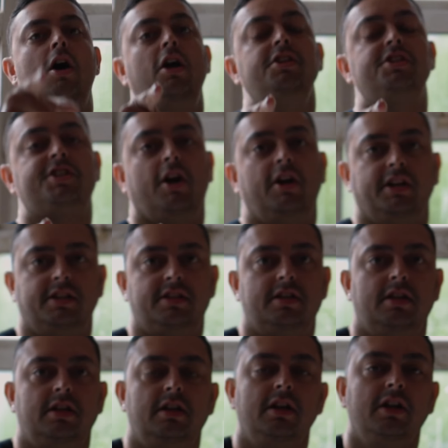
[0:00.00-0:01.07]
On-site,
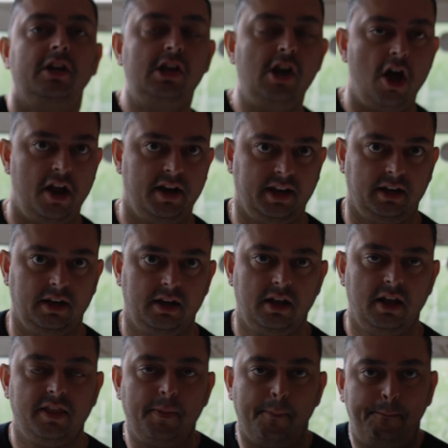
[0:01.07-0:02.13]
learning,
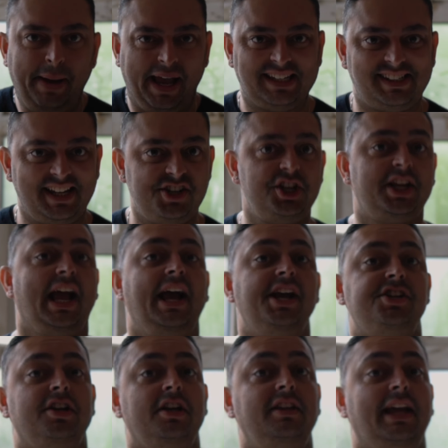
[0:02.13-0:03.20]
the best
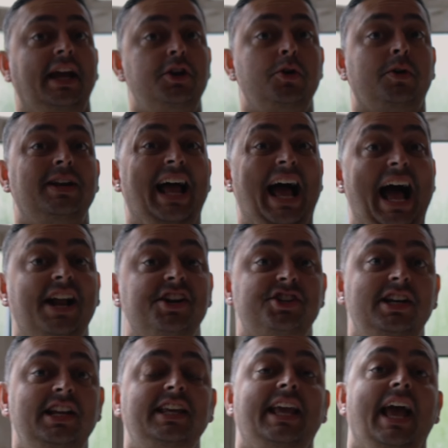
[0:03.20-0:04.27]
education that you can
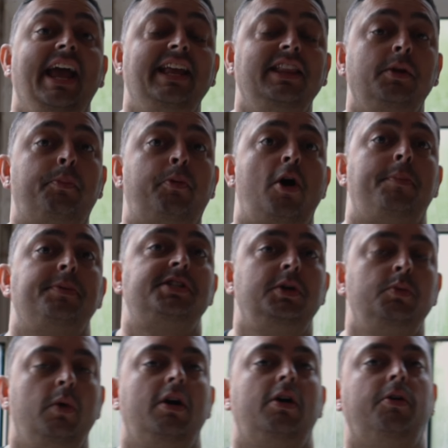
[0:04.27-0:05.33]
actually get in the property
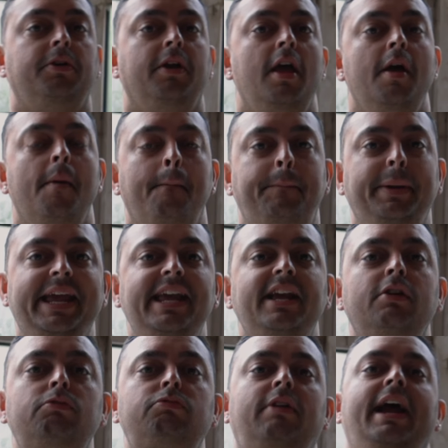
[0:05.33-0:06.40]
world. Being
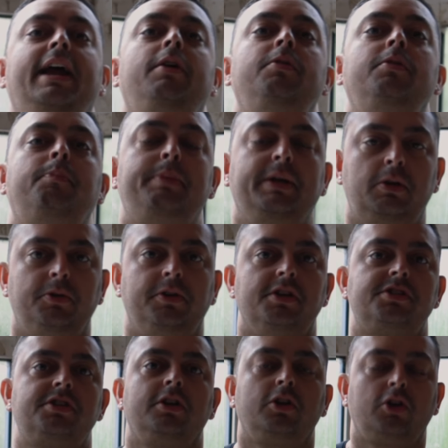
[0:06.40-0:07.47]
around
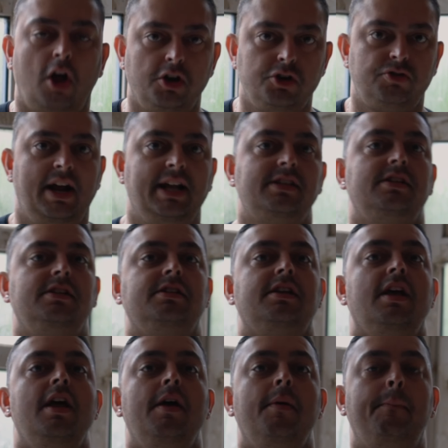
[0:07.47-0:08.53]
builders, contractors,
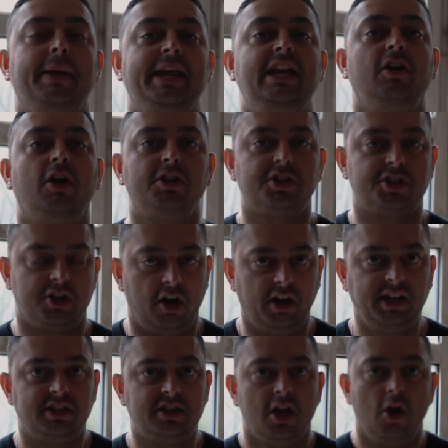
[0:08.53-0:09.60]
being on
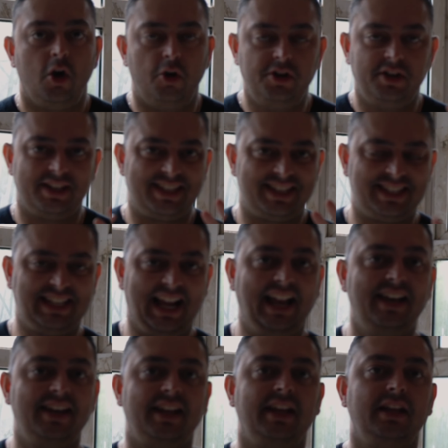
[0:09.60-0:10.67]
site,
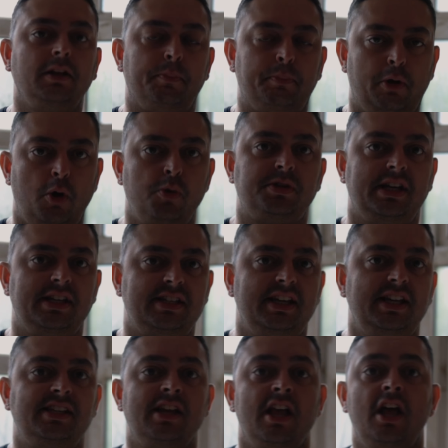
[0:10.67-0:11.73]
understanding the
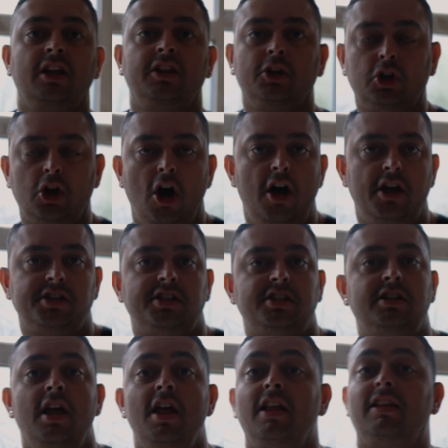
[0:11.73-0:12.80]
processes, the
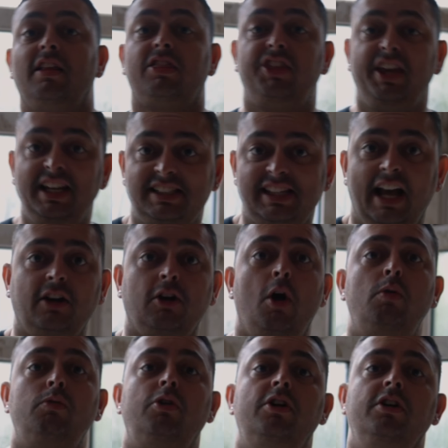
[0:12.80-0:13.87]
cost, the things that go
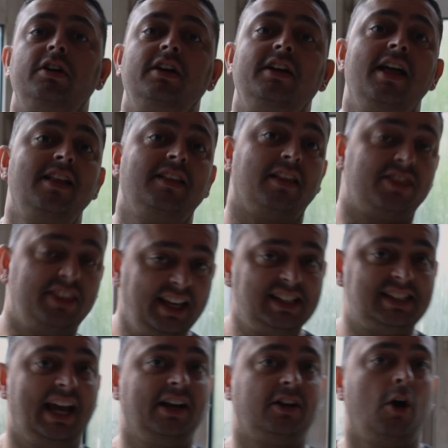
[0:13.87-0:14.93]
wrong, the things
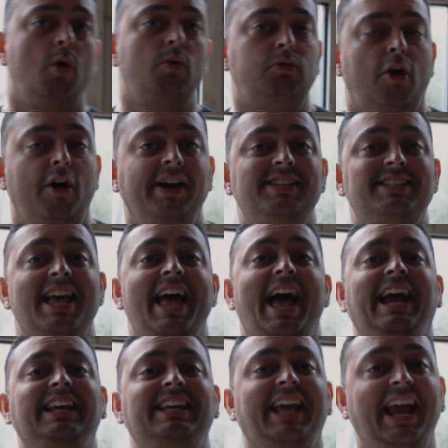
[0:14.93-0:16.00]
that go right,
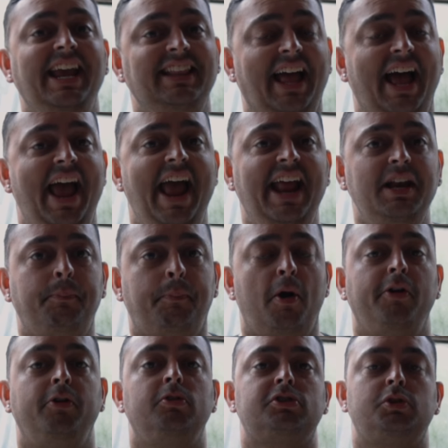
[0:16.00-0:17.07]
and getting that end
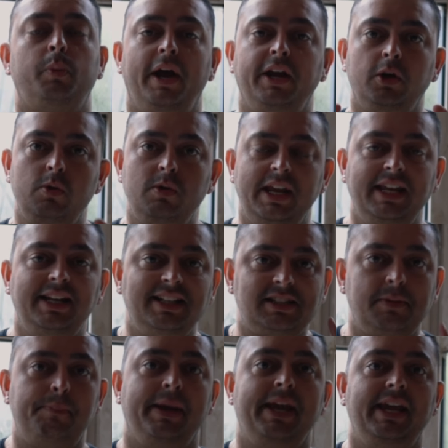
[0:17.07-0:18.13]
product to where you need it to
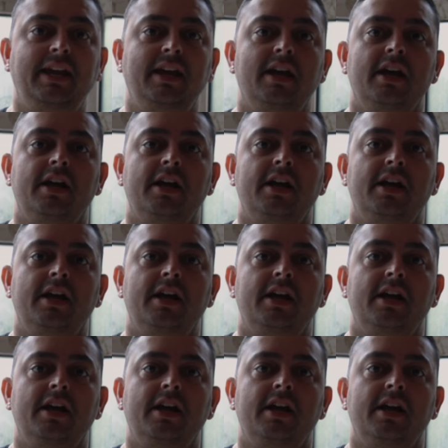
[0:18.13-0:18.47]
be